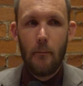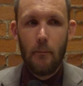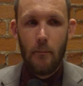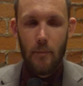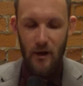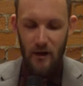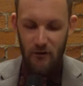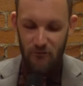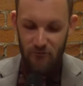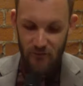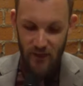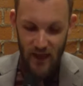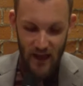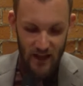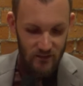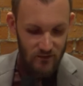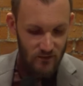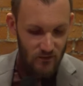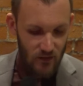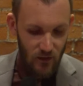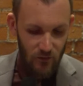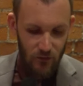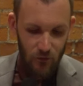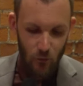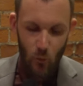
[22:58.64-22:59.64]
But if that's
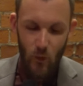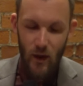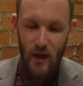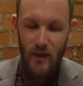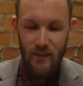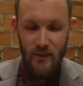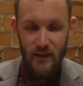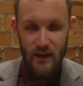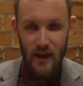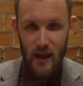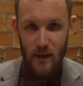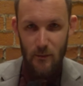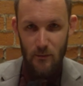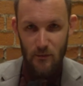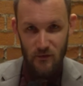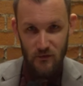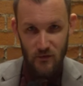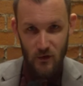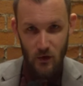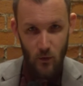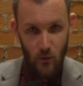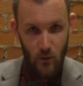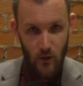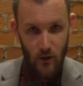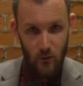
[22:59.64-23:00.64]
not the way the game is
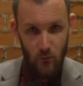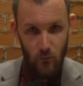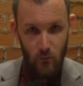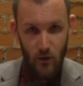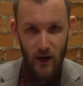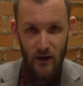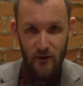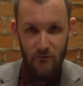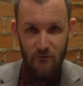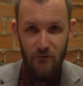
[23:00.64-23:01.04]
going, right?